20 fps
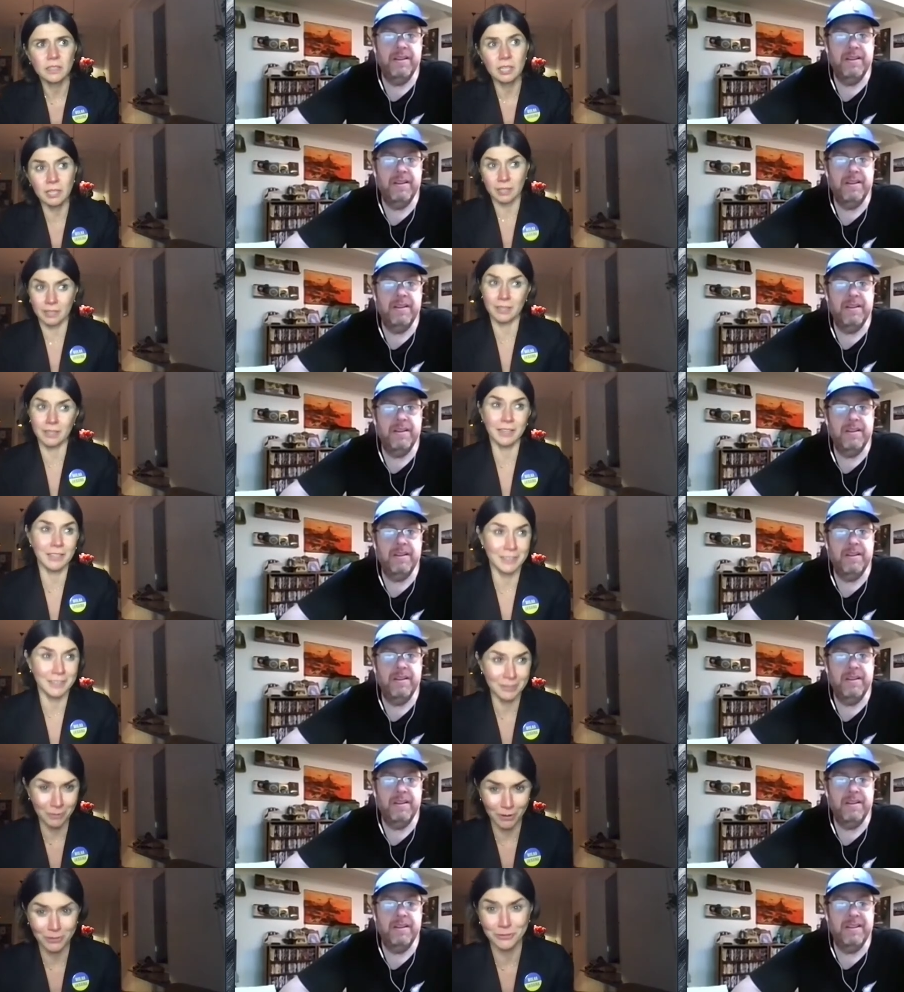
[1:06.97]

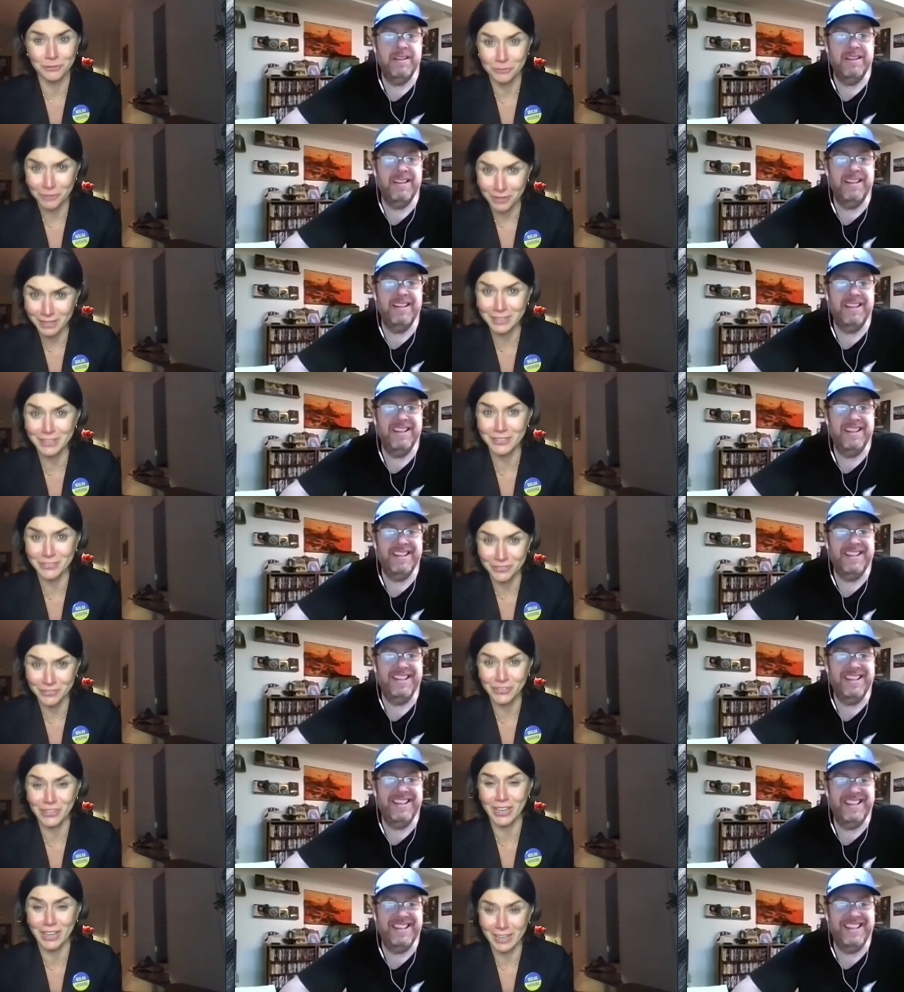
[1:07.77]
Speaker 1: it was really
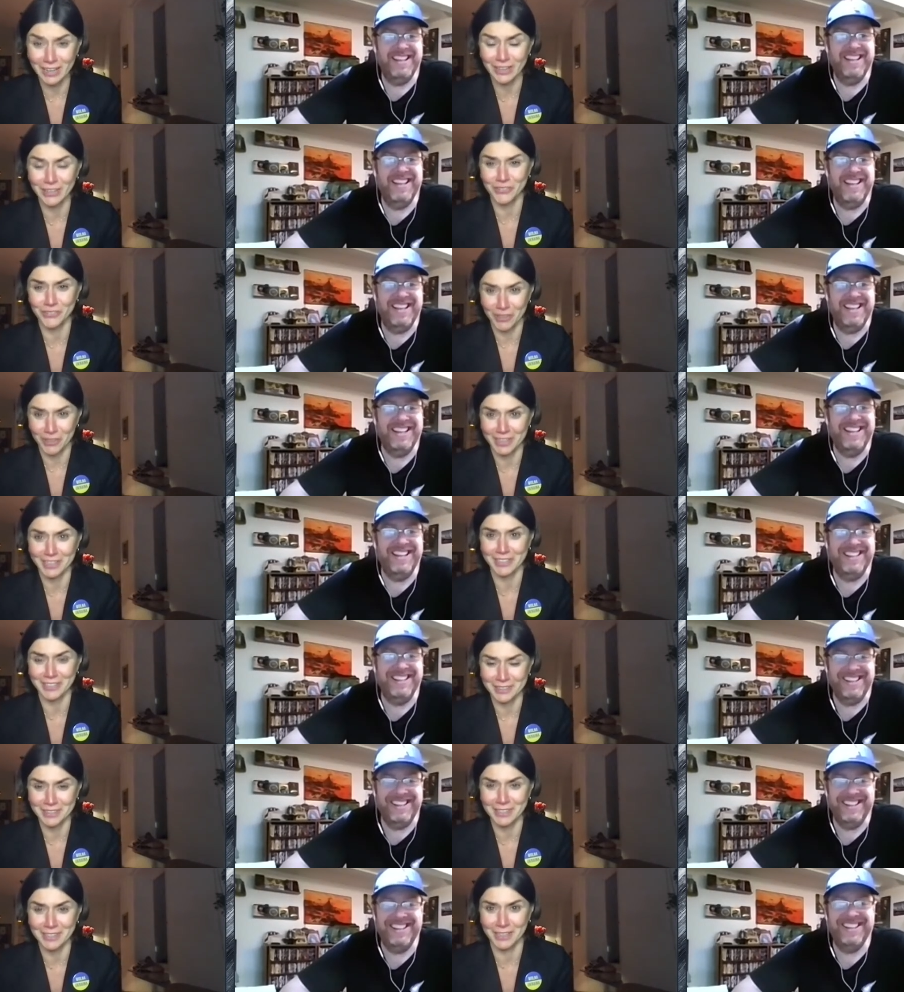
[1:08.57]
challenge, I
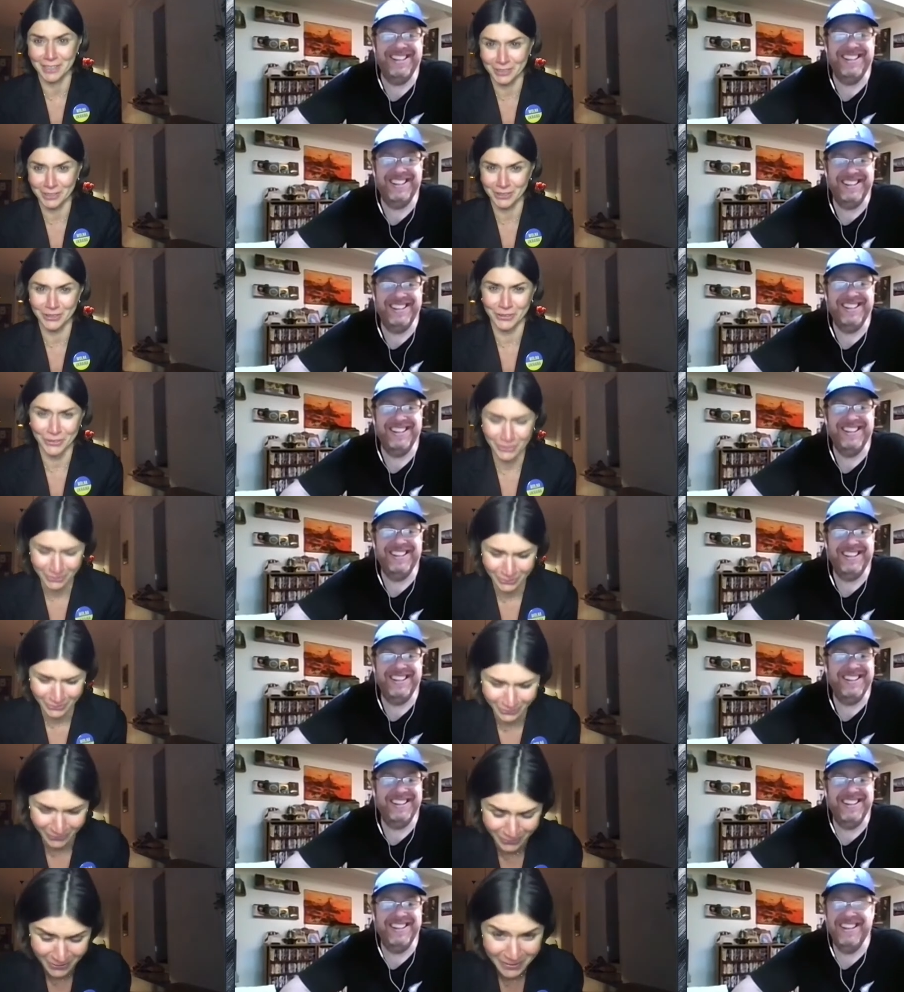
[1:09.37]
can tell
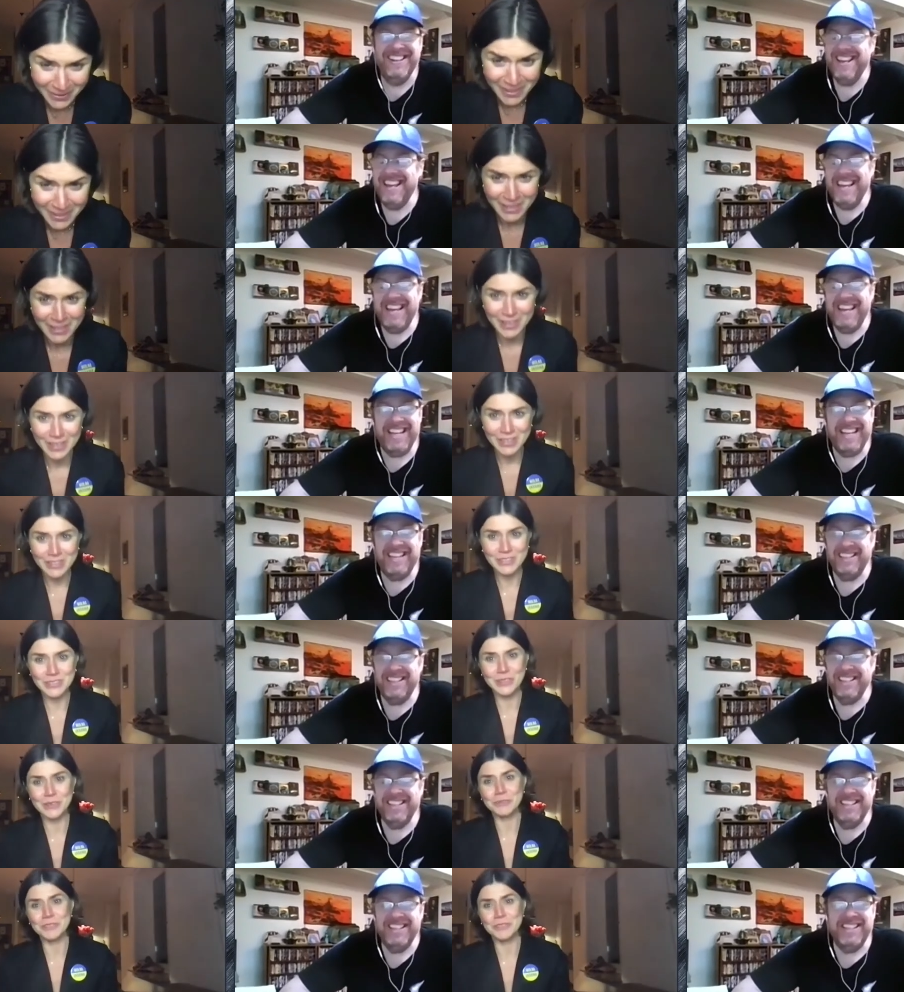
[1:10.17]
you.
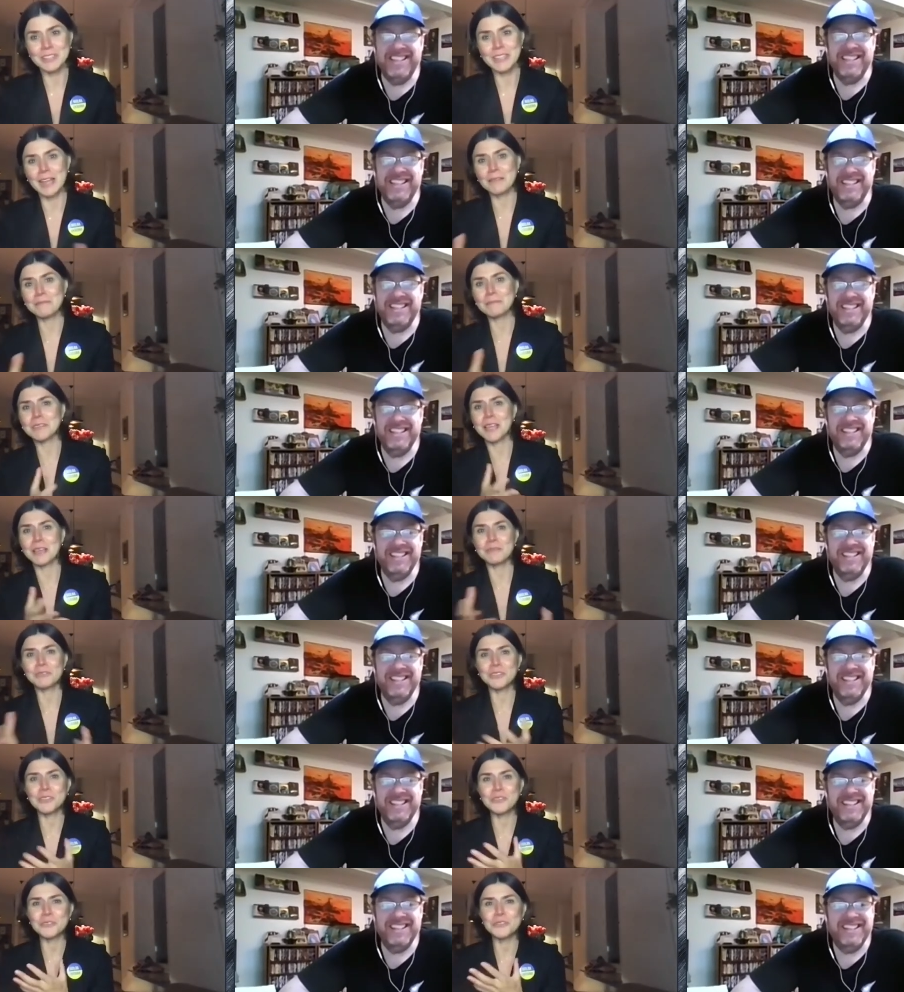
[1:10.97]
so sometimes you